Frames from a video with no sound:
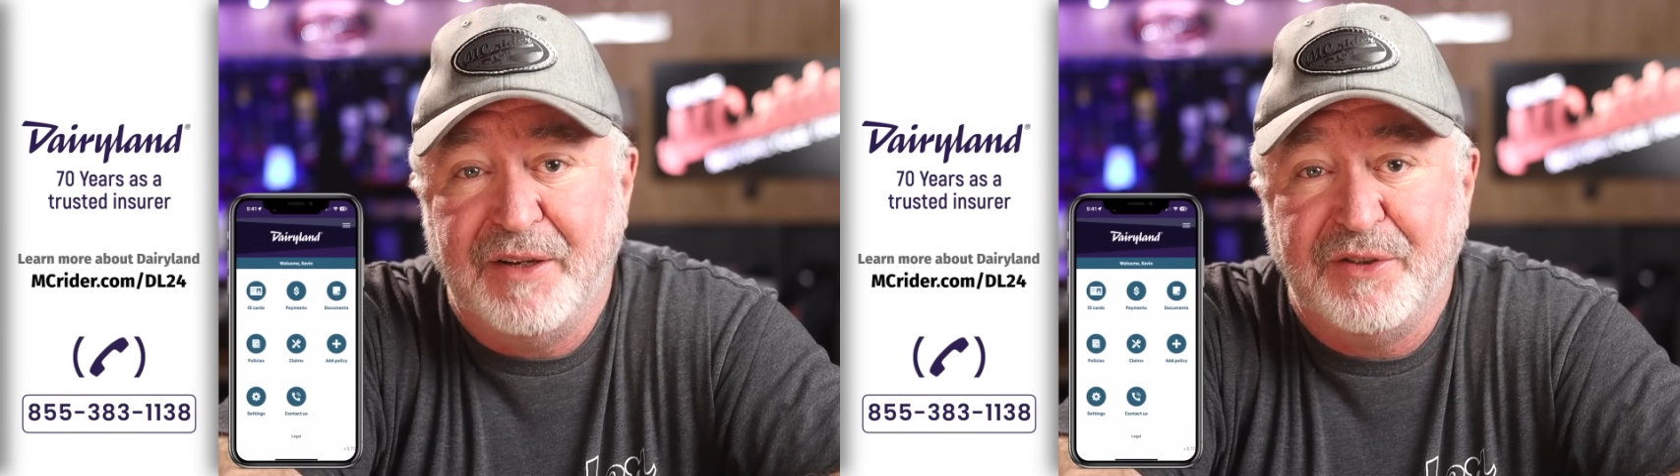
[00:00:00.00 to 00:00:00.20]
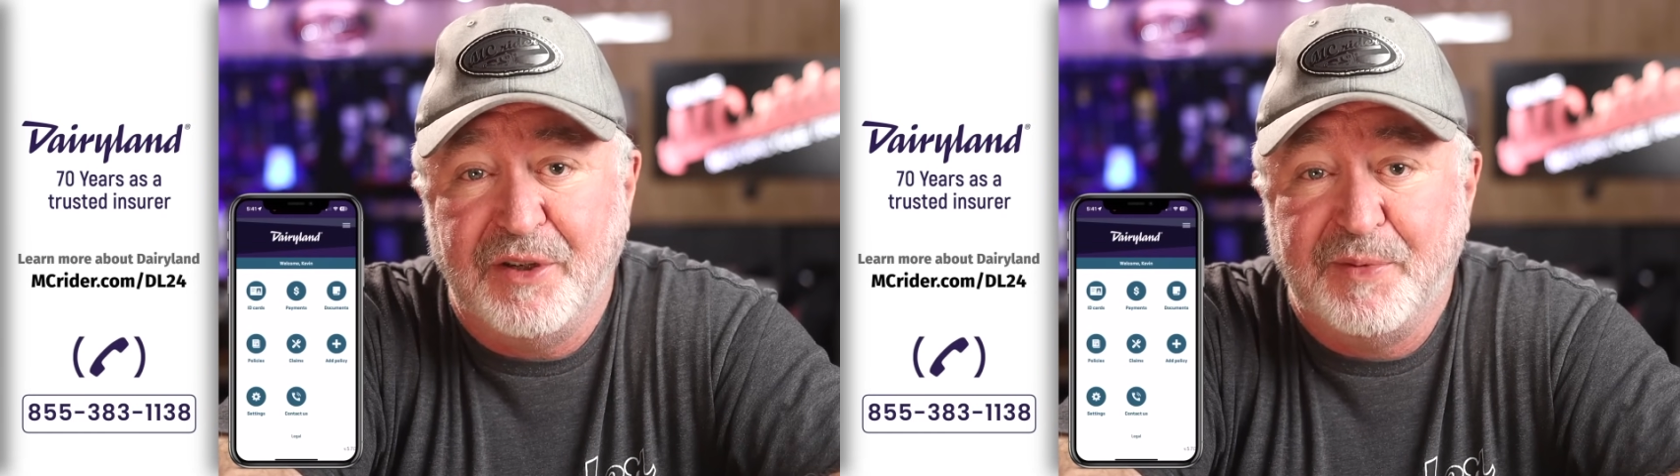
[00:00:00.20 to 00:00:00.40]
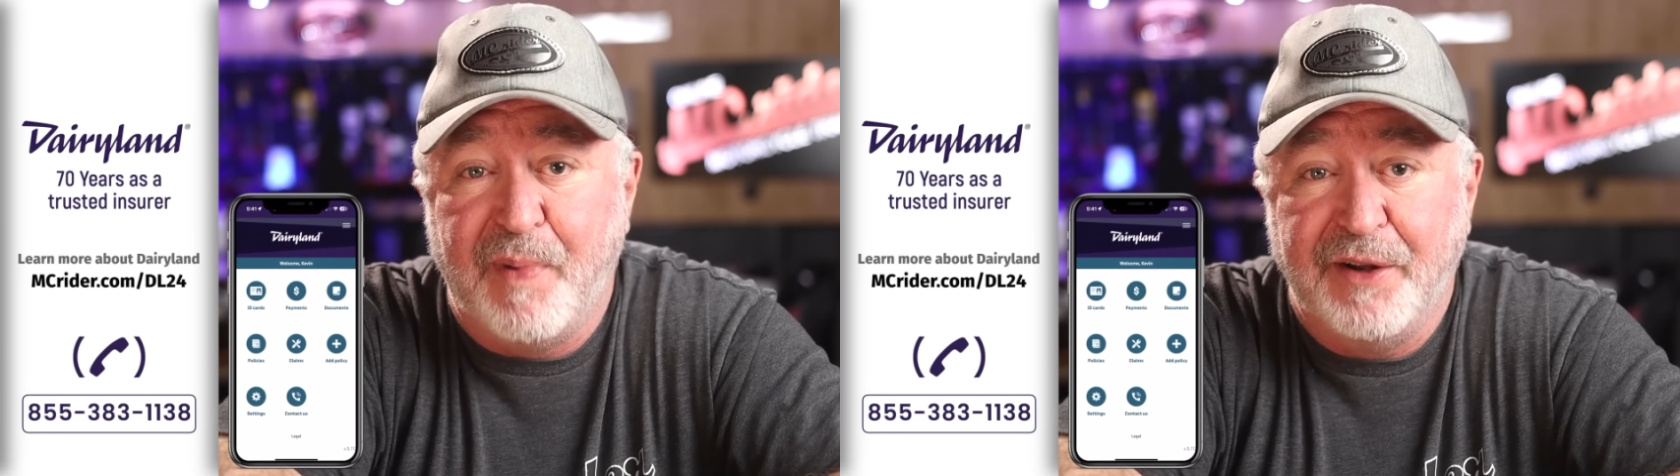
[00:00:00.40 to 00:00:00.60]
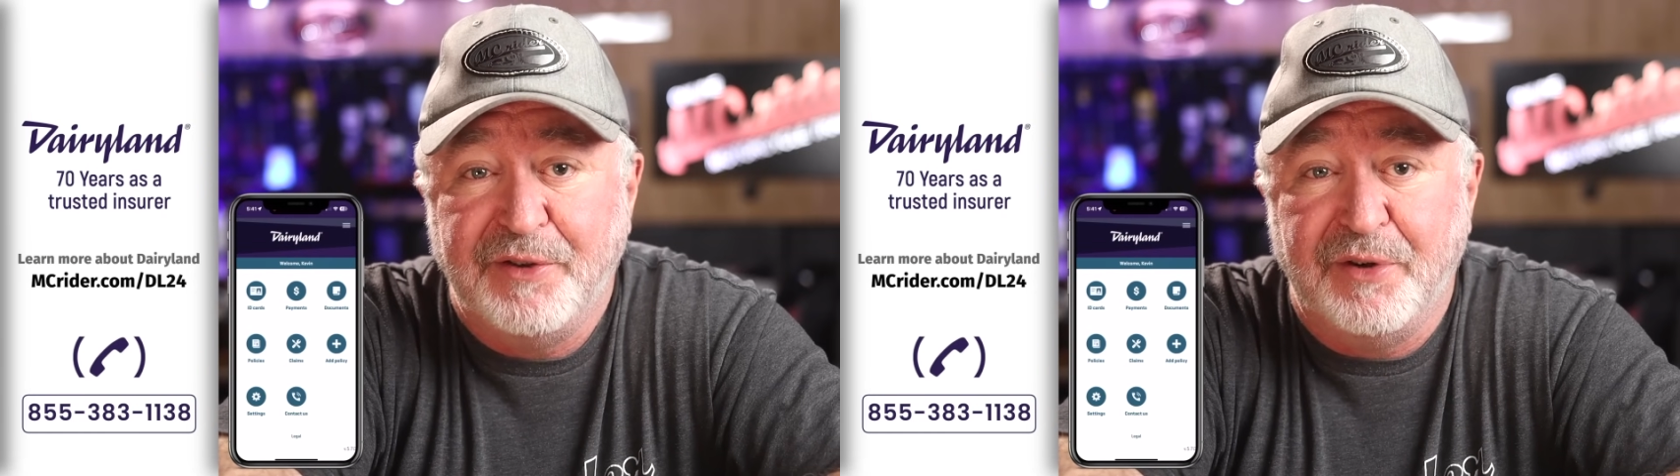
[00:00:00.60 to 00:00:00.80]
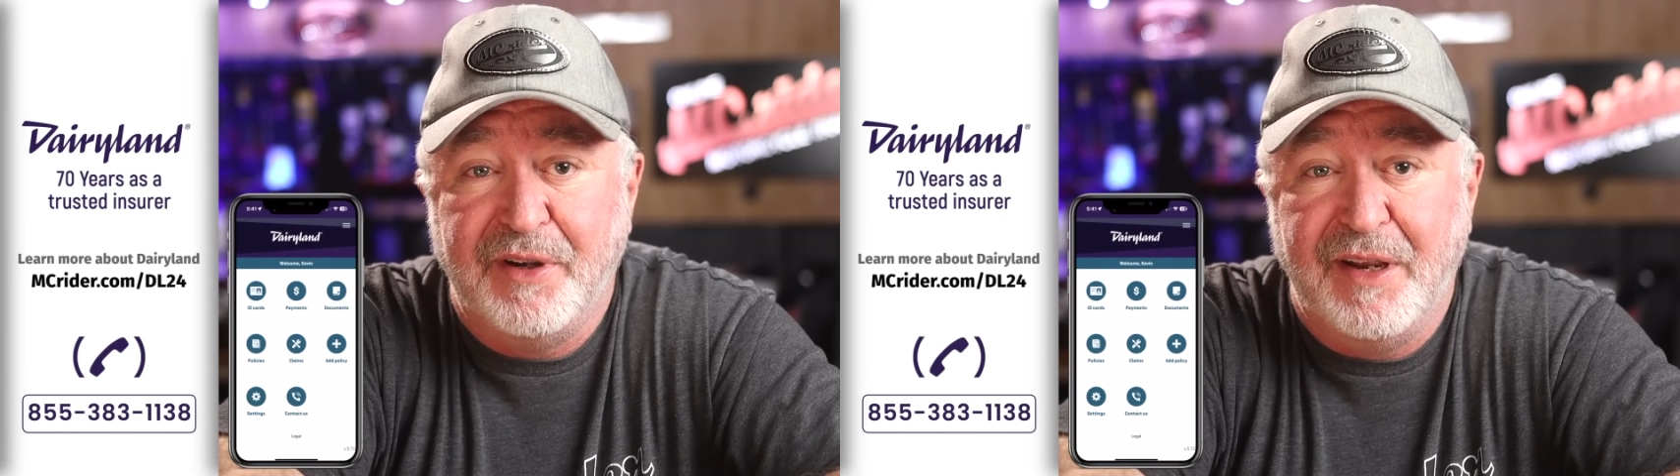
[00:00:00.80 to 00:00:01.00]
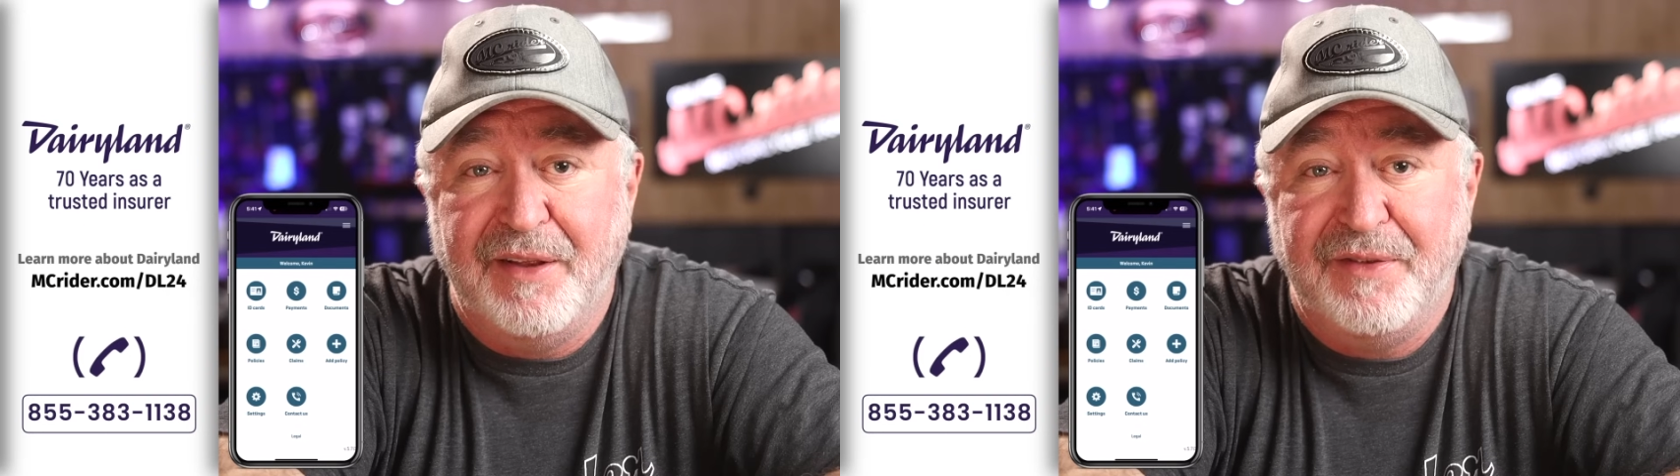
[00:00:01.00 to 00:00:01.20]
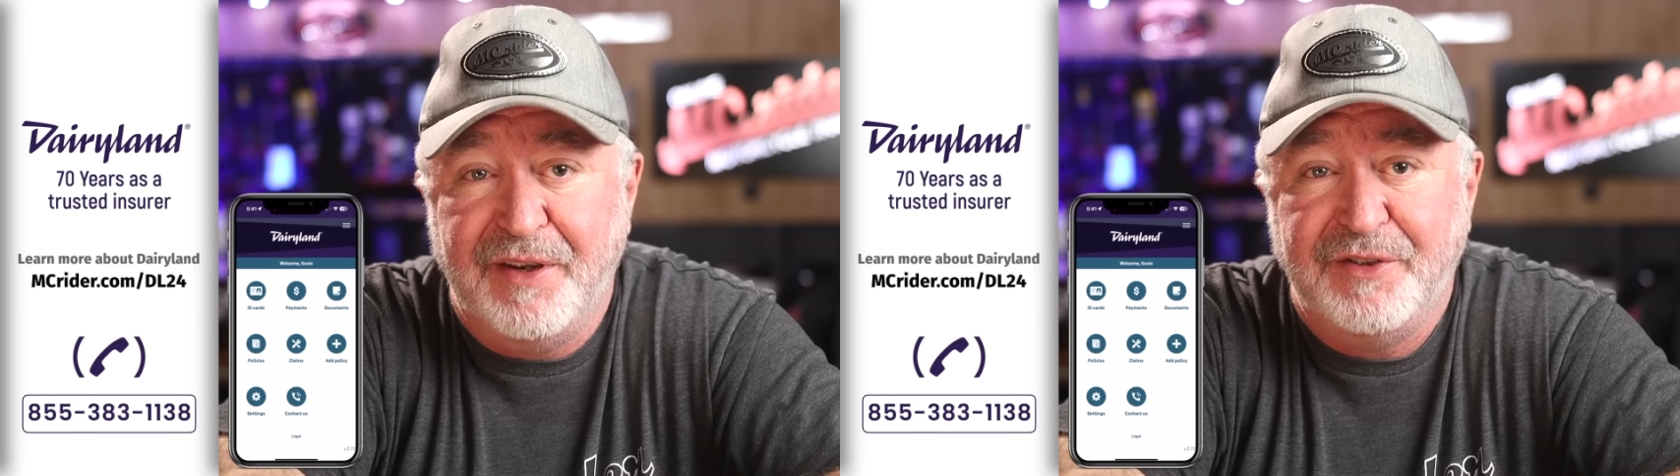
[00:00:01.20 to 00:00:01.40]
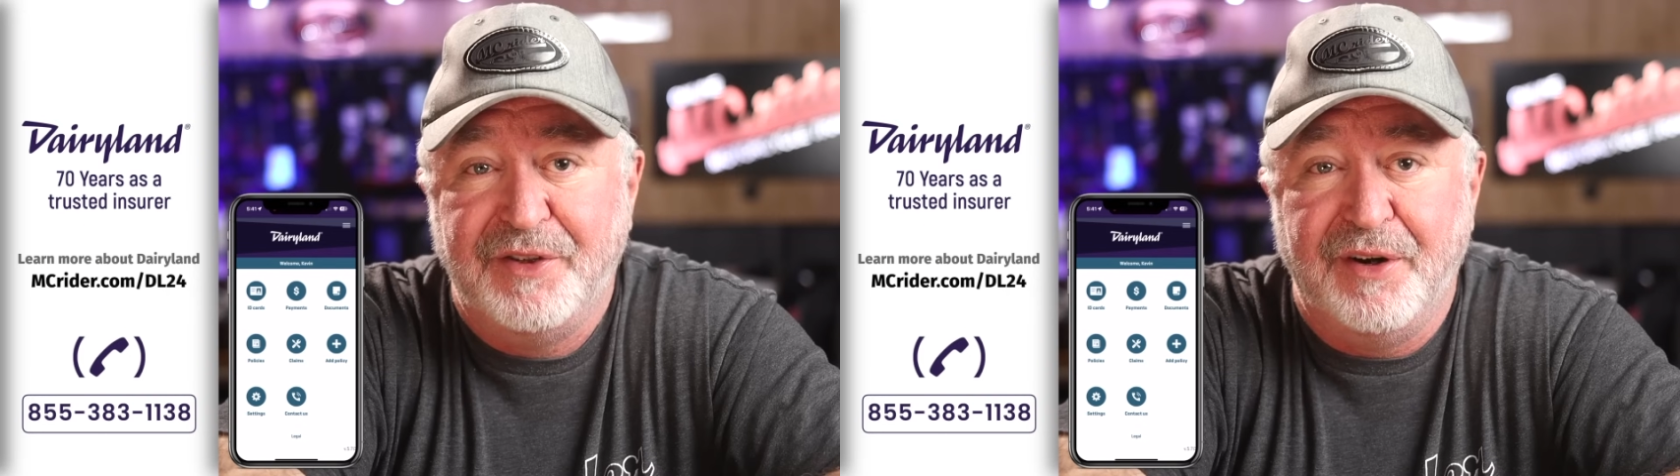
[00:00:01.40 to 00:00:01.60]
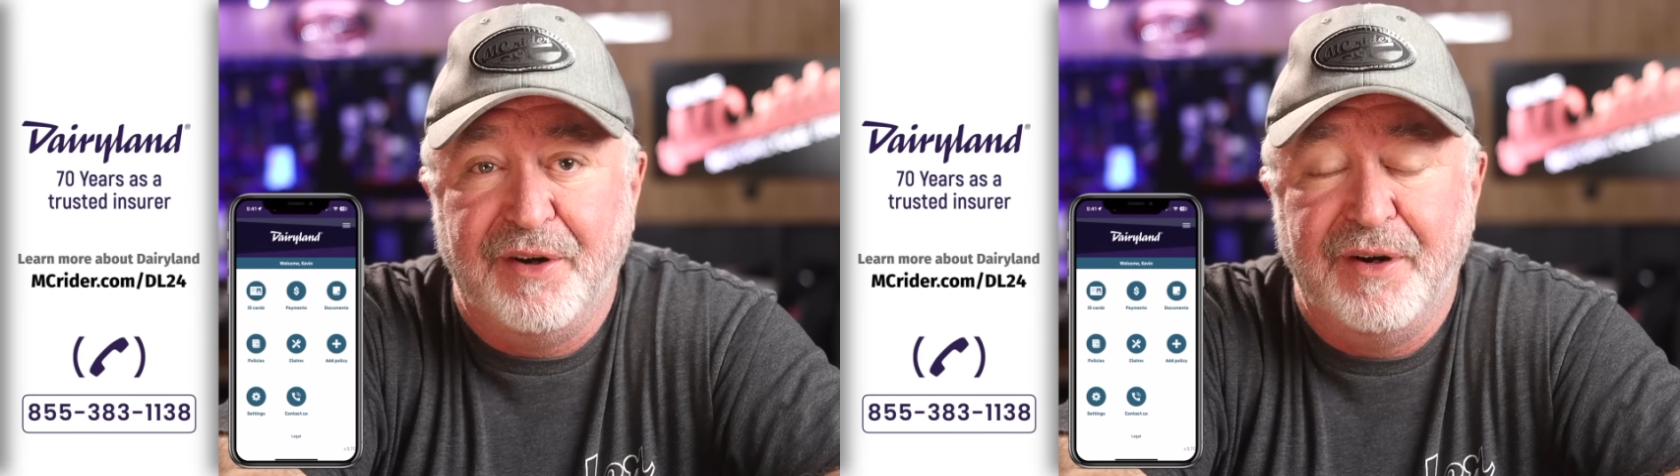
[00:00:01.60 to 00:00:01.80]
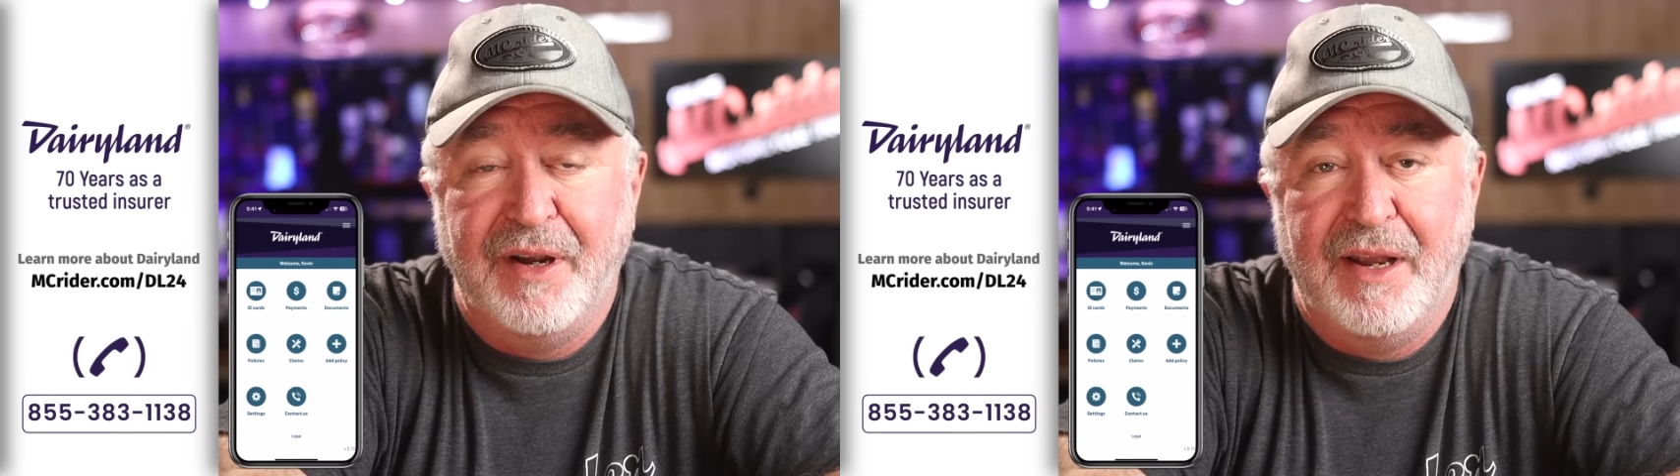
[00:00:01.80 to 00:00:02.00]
as a sponsor again this year.